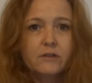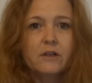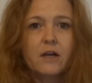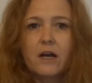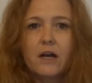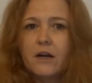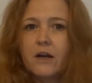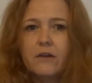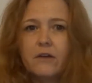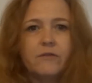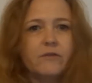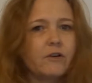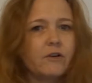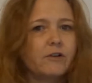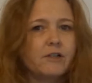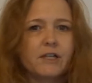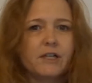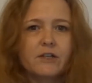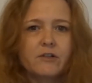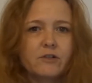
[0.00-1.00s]
I know,
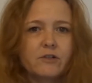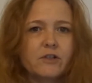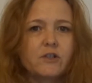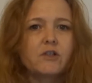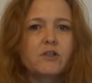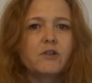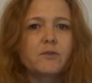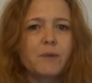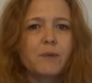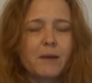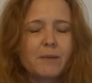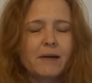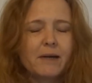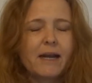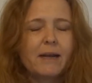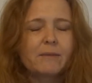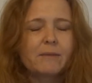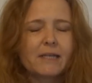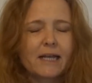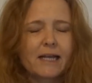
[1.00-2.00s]
very dangerous to do baby
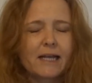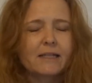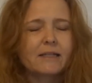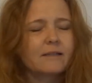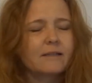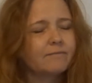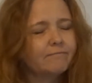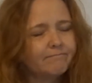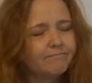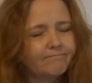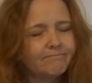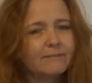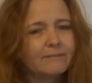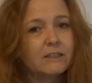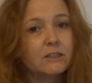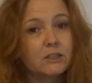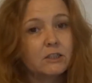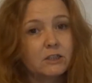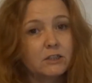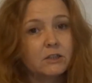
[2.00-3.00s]
name tags.
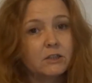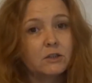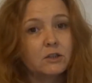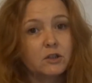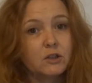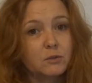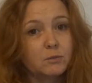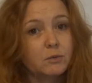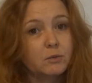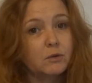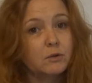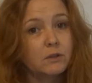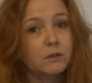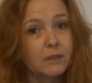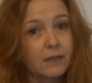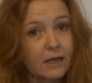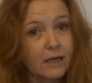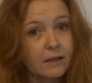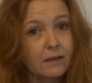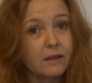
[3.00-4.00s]
Just, just putting
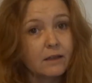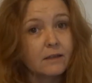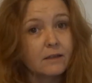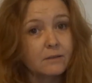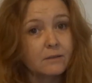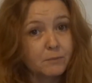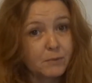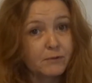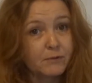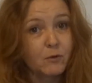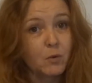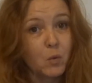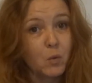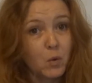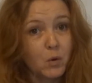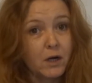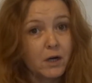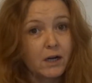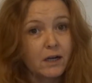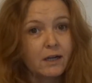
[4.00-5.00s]
it out there, bit of a
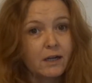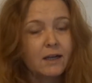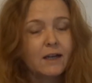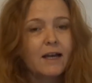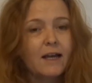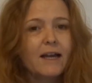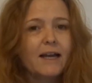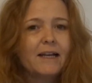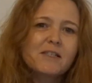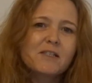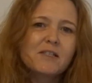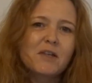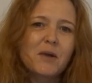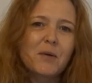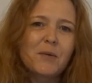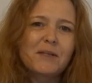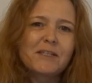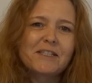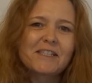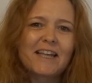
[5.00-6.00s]
warning.
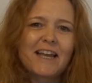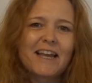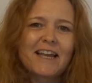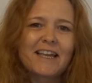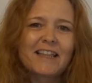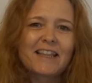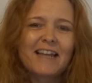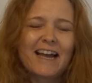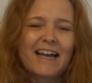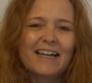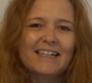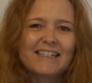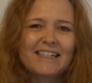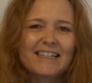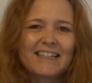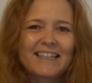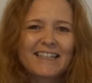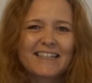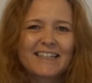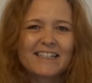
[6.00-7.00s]
So in saying that,
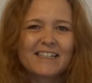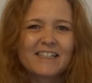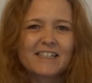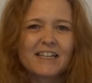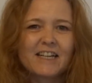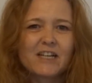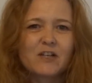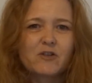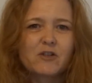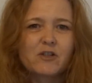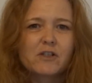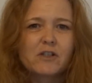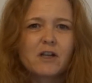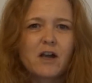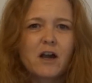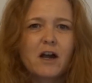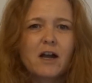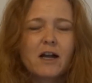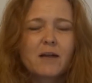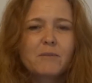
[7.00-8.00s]
that it's dangerous,
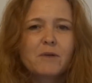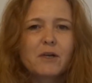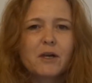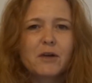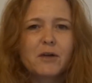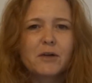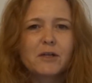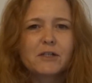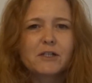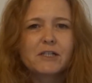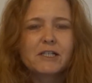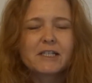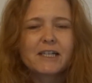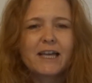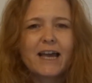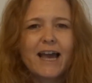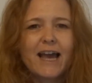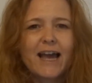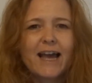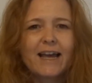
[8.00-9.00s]
I'm going to
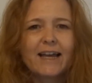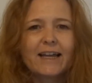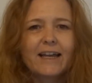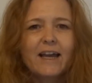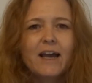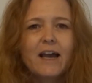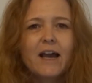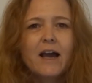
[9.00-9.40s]
tag